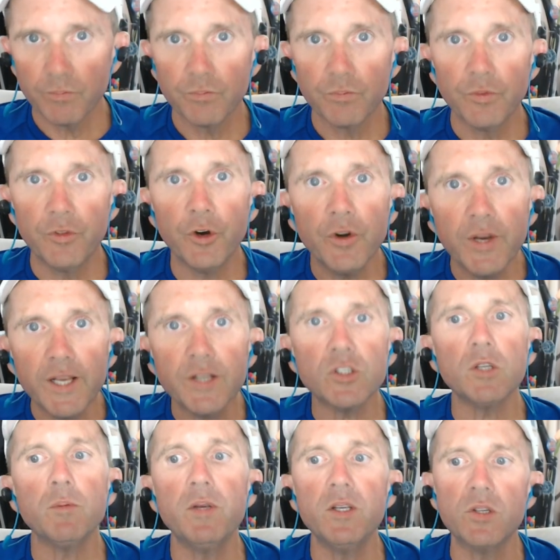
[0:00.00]
there needs to
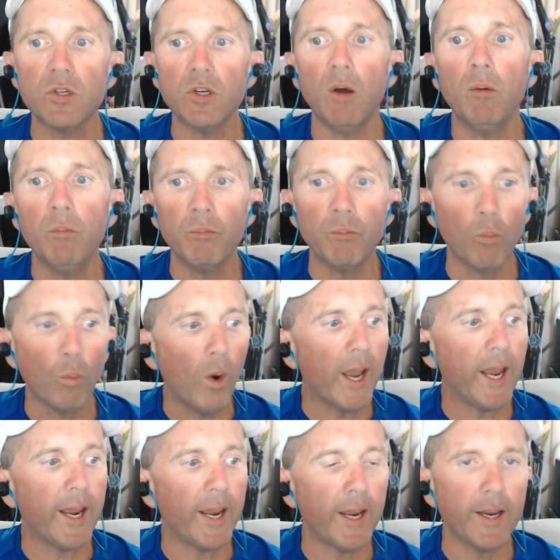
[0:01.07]
be some
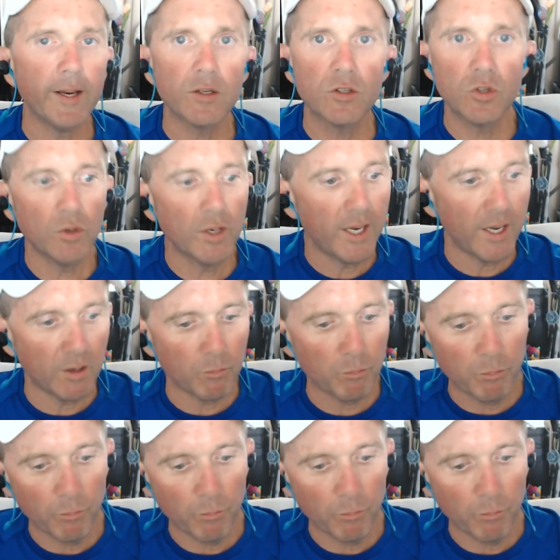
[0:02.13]
way to get